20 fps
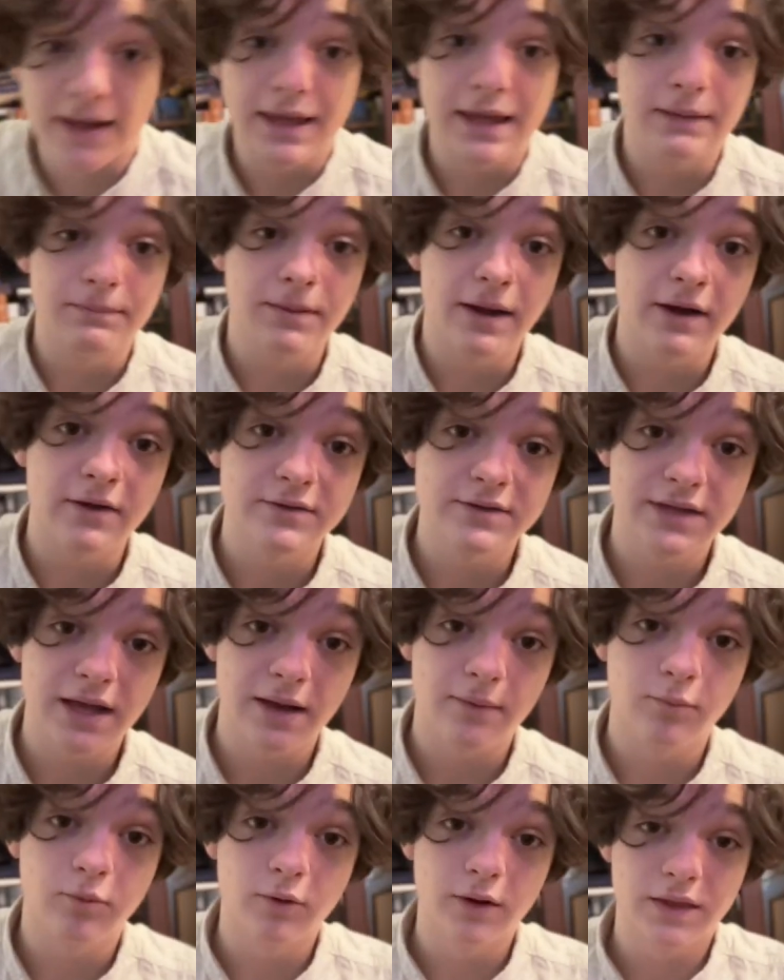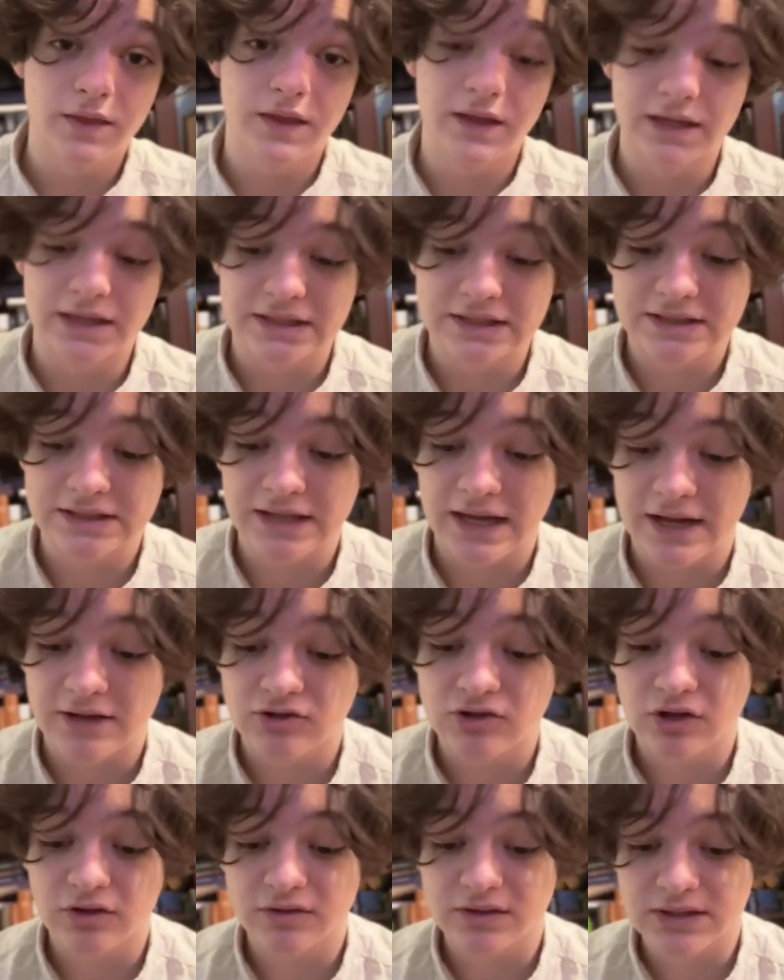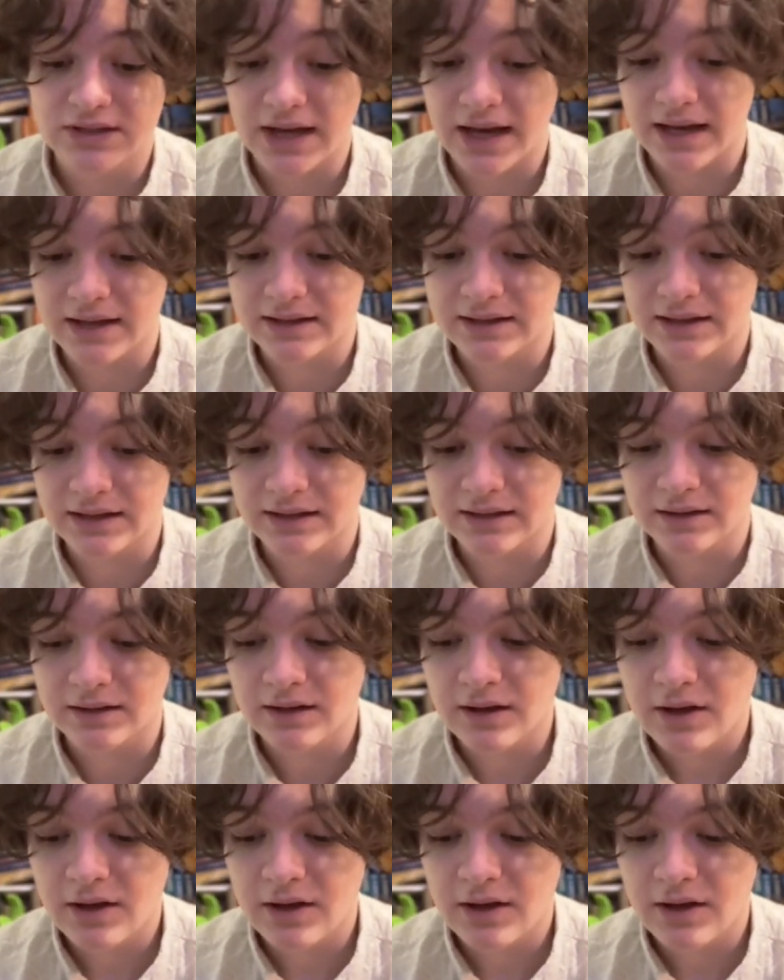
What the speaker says: he pairs up with the Sancho stand-in,